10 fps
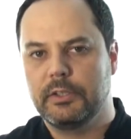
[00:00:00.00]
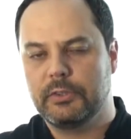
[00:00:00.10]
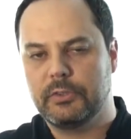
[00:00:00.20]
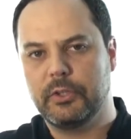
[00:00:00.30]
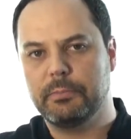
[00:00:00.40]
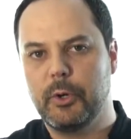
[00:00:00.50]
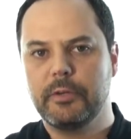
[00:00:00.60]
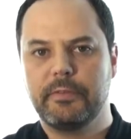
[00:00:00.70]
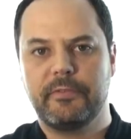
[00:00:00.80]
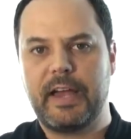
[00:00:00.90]
So the
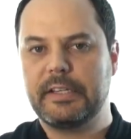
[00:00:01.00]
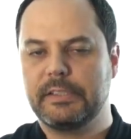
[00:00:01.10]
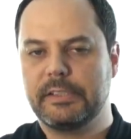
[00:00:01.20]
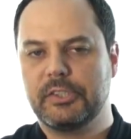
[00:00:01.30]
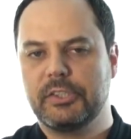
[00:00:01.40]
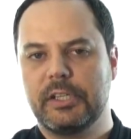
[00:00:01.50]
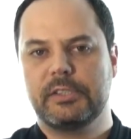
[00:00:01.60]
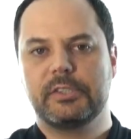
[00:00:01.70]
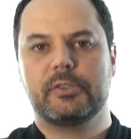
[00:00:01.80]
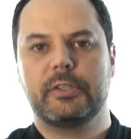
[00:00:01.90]
motive of fasting is
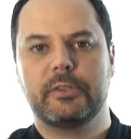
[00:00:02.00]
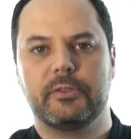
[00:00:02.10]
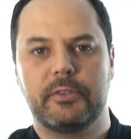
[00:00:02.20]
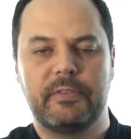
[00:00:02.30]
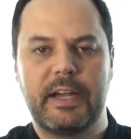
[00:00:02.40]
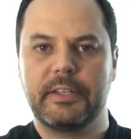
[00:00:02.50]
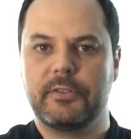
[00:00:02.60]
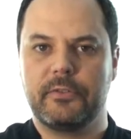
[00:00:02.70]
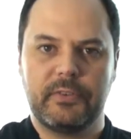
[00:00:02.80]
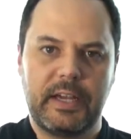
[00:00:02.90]
just as critical as the fact
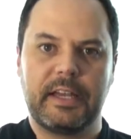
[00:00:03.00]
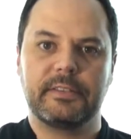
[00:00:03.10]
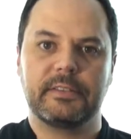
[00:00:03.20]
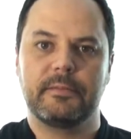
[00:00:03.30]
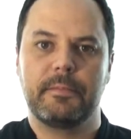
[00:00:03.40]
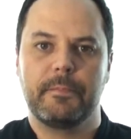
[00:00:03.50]
that you fast.